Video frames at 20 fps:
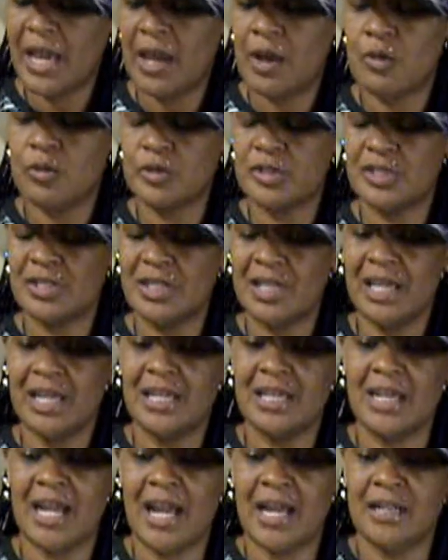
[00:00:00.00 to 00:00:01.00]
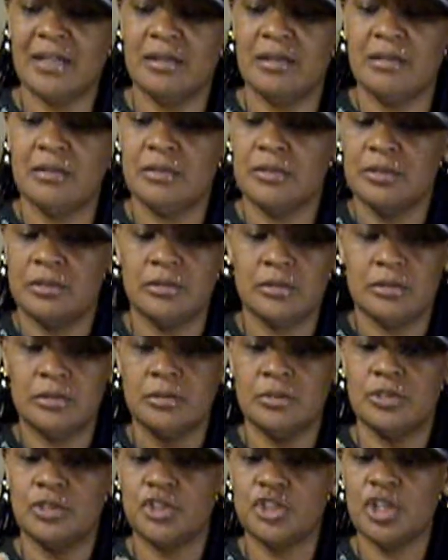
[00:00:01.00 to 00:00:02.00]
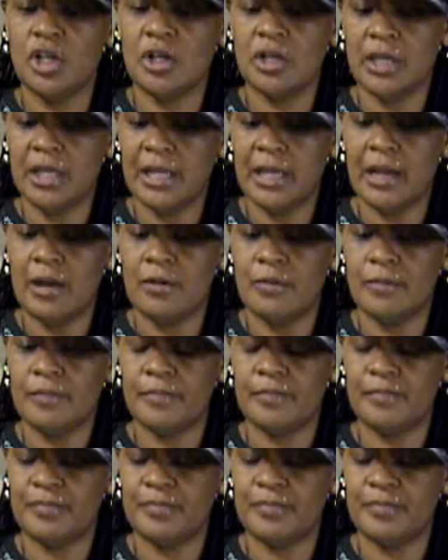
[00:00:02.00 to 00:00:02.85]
out and not chunk it out.